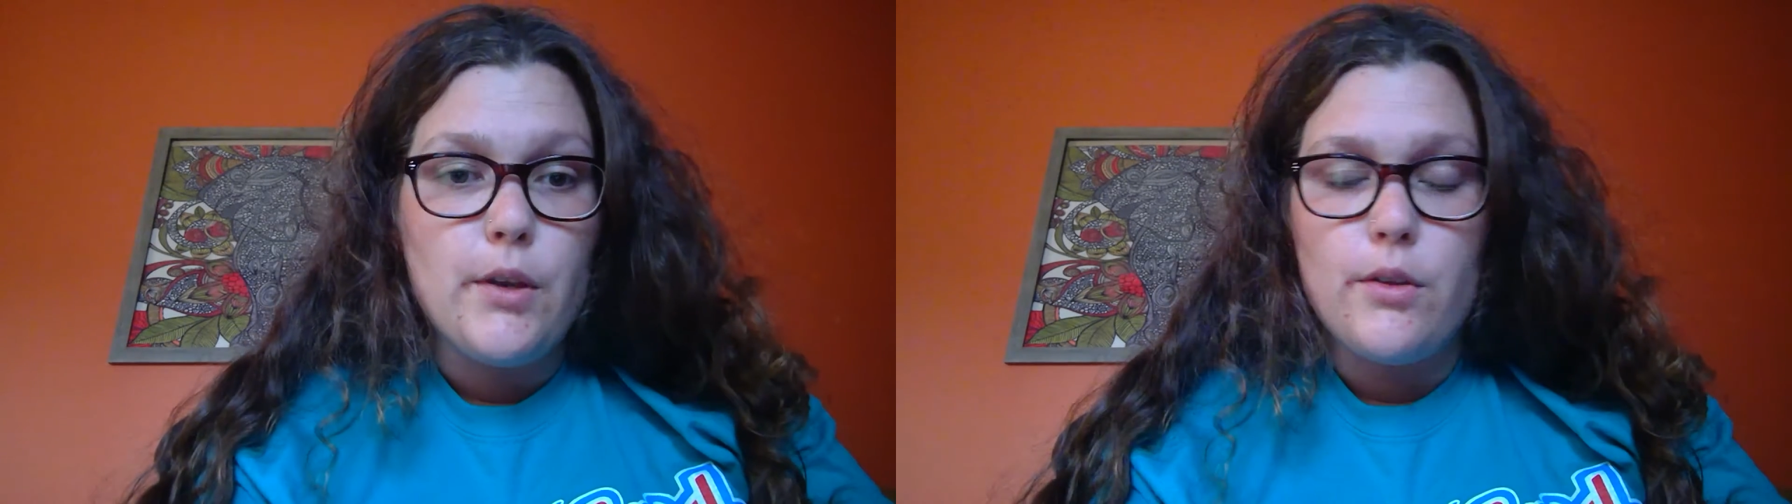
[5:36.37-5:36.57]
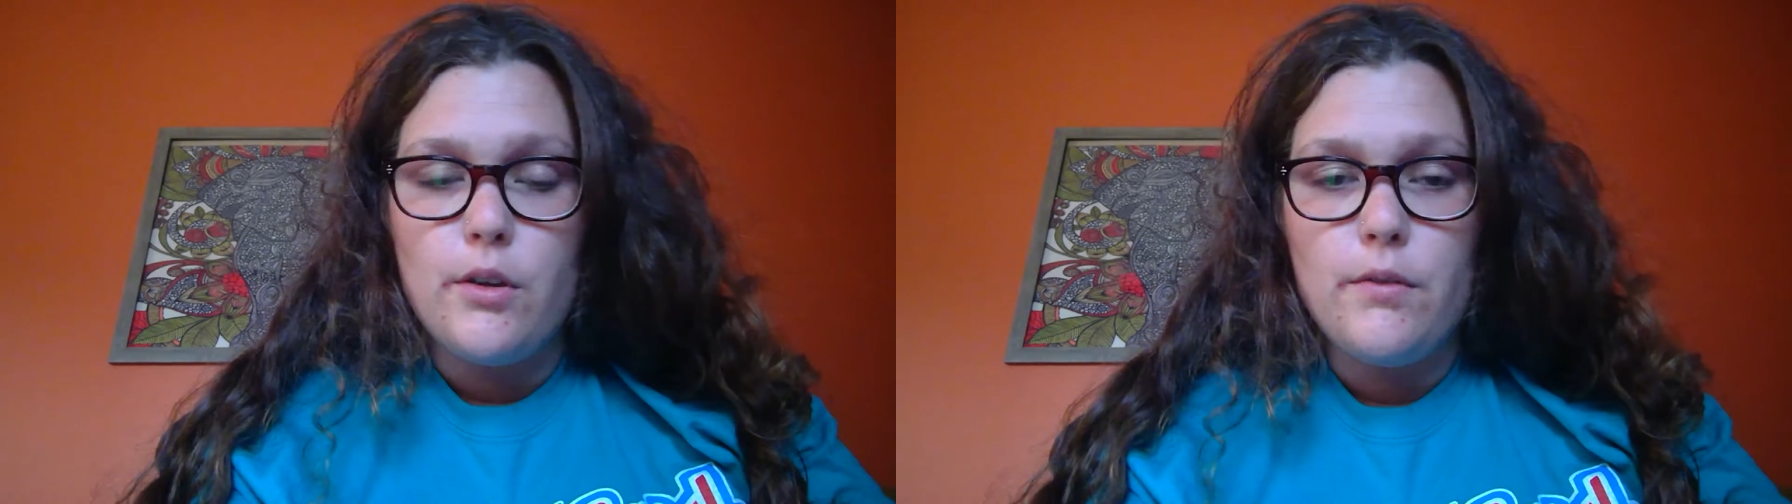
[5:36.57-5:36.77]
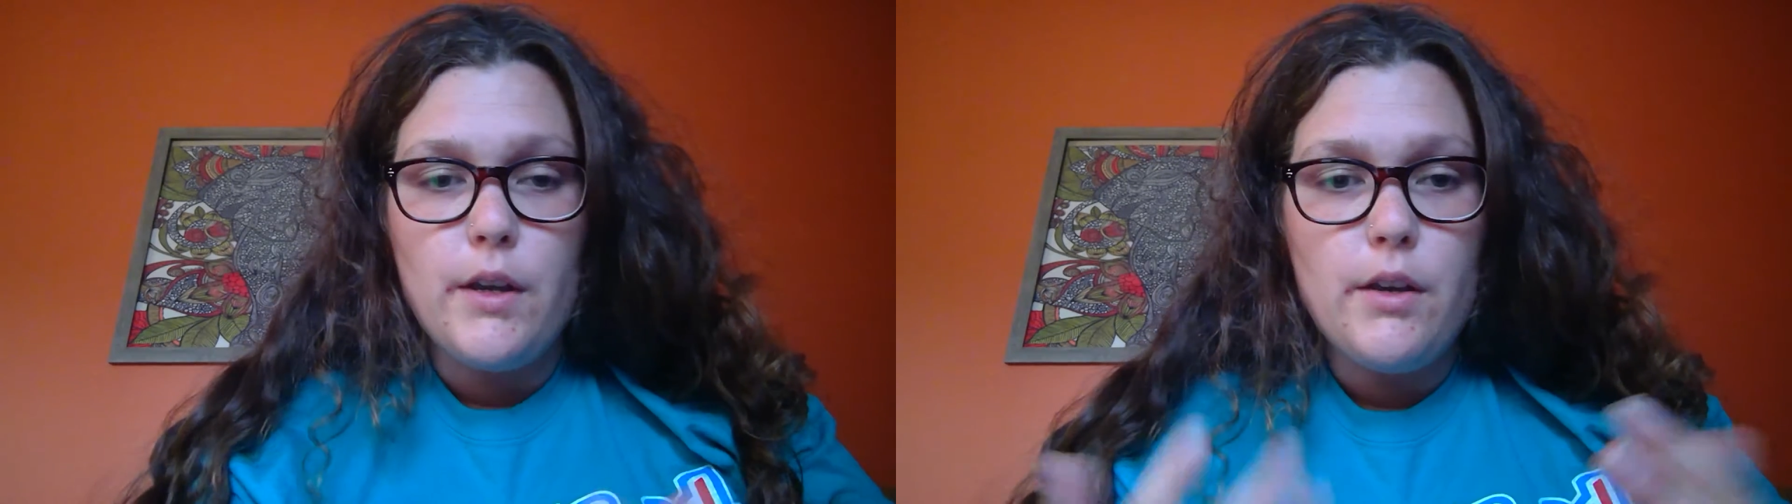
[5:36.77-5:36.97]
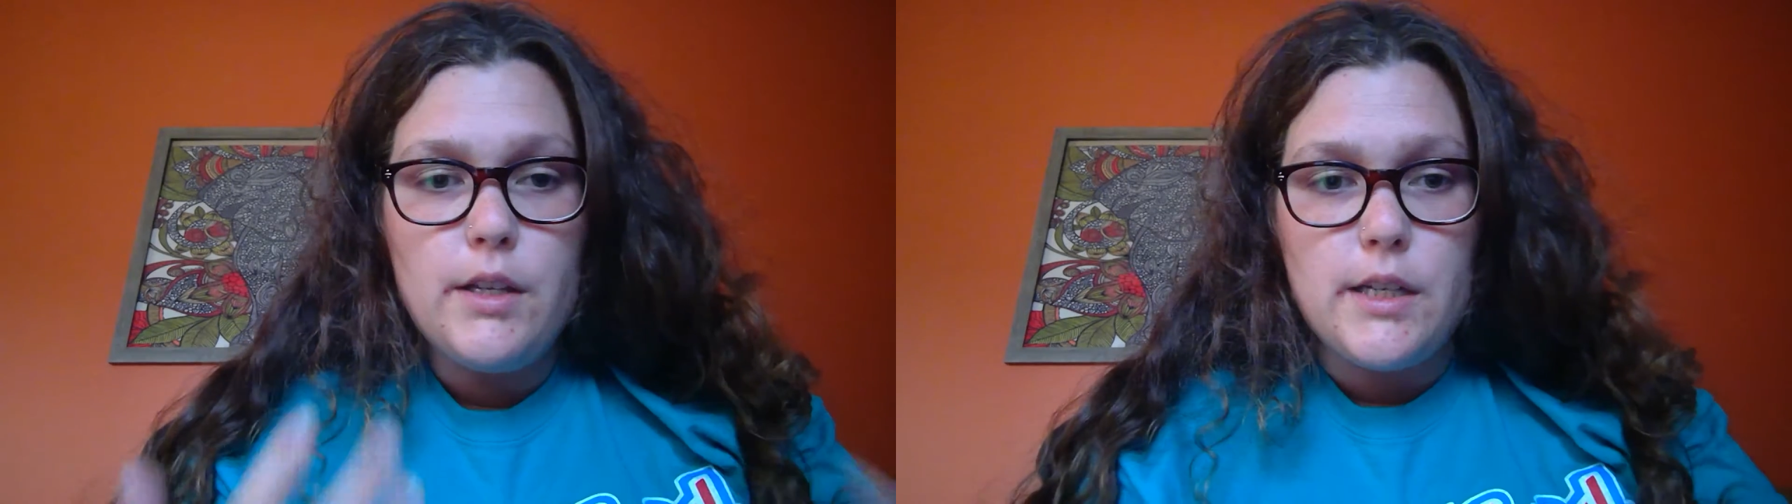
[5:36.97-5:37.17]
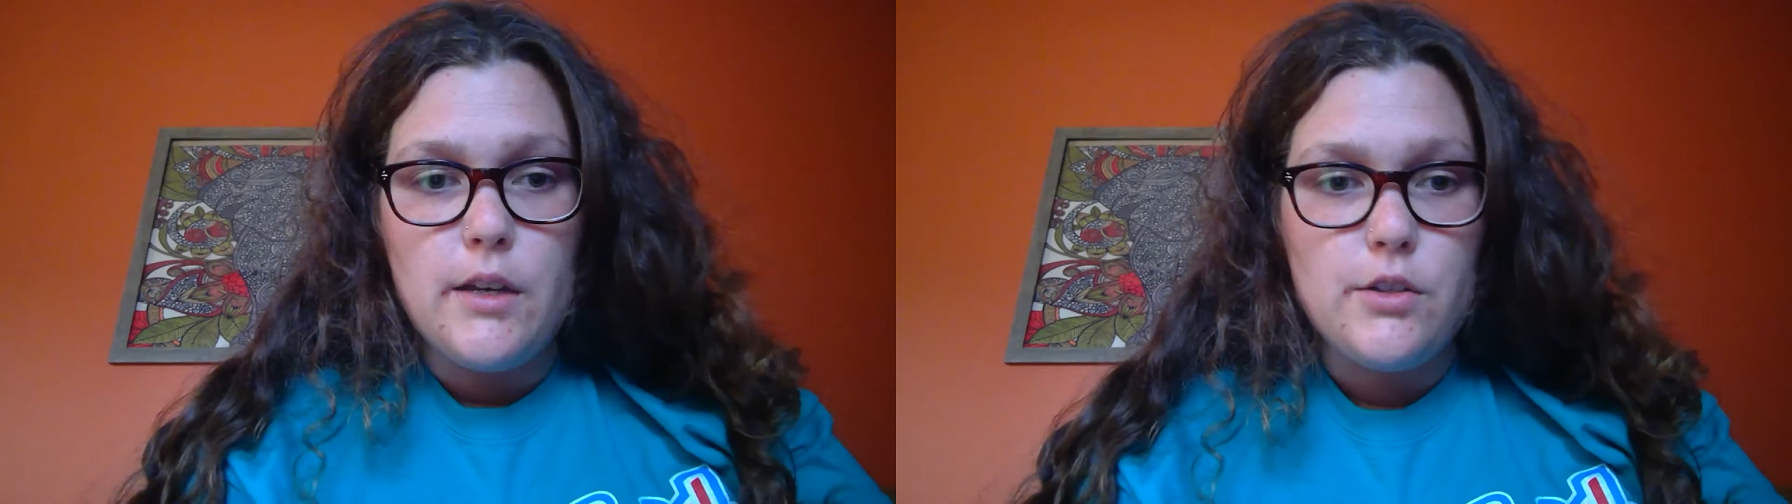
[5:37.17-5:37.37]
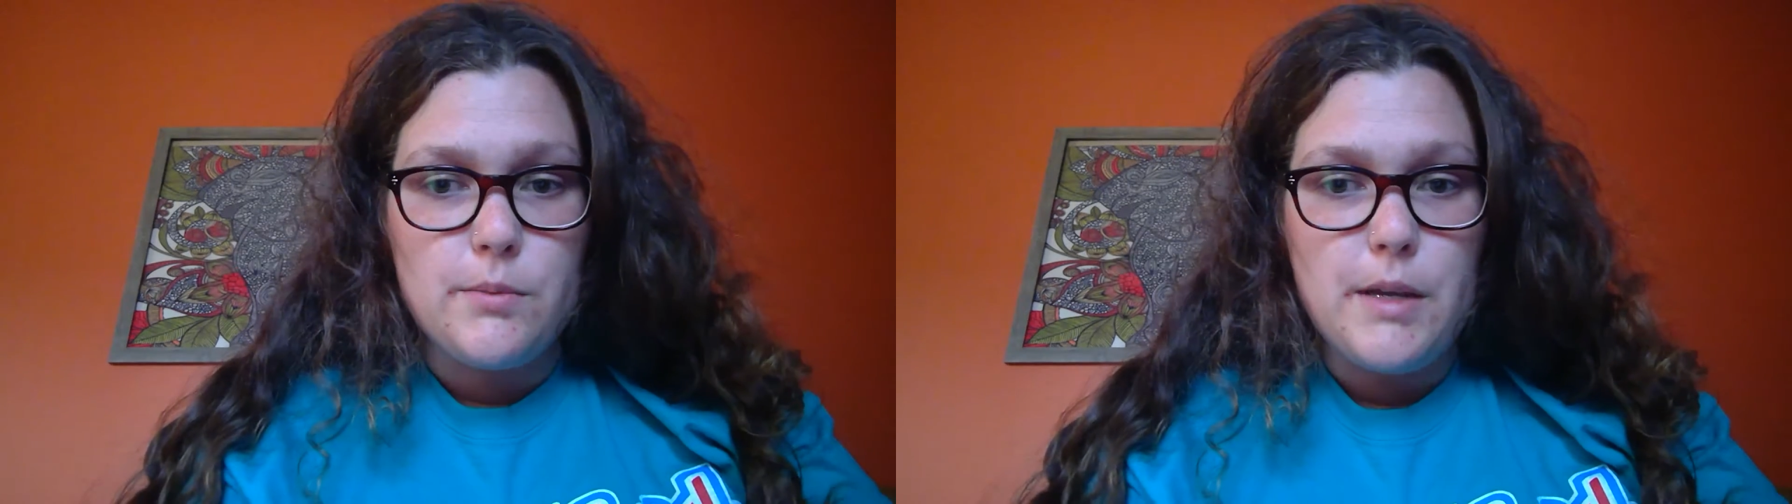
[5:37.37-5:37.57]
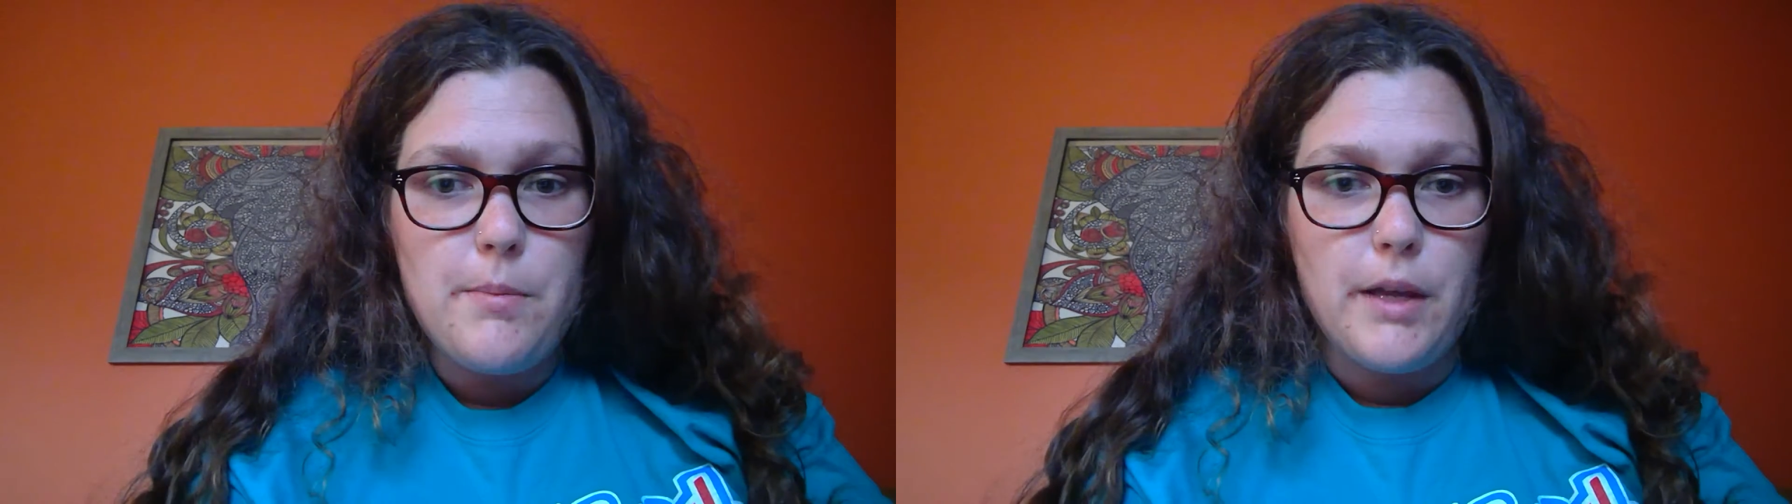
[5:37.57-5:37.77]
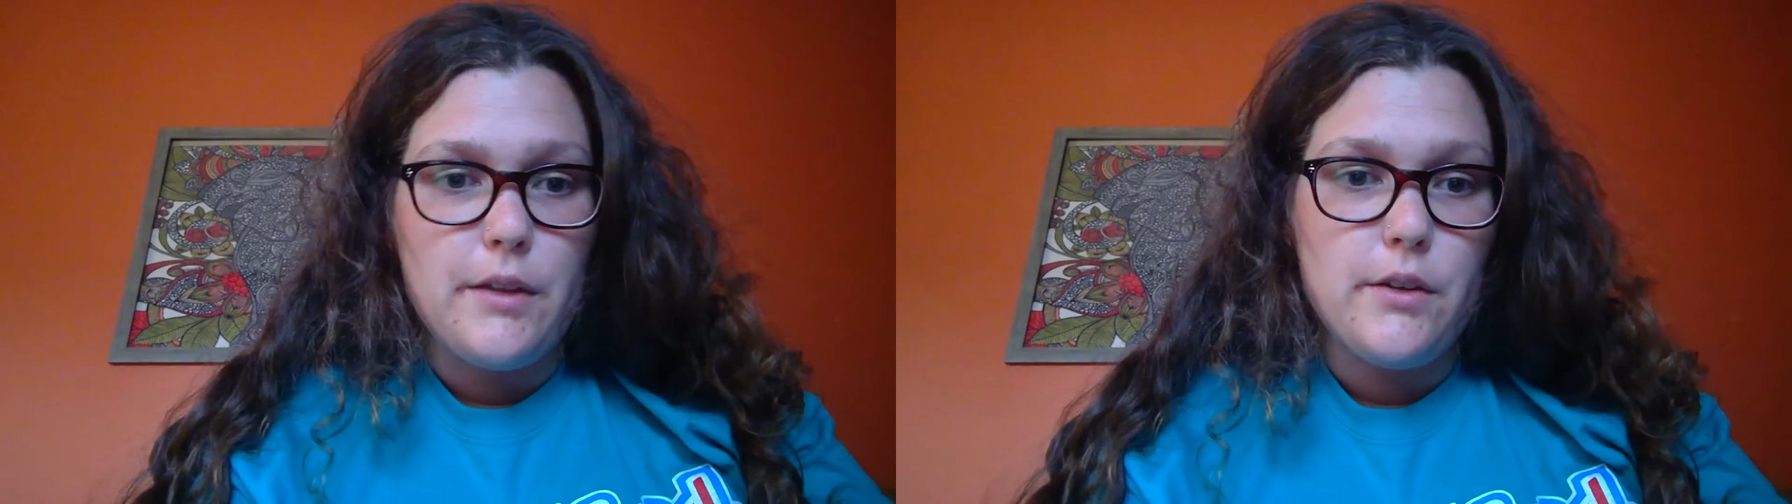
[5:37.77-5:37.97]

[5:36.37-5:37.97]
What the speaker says: You know, there are very intelligent people out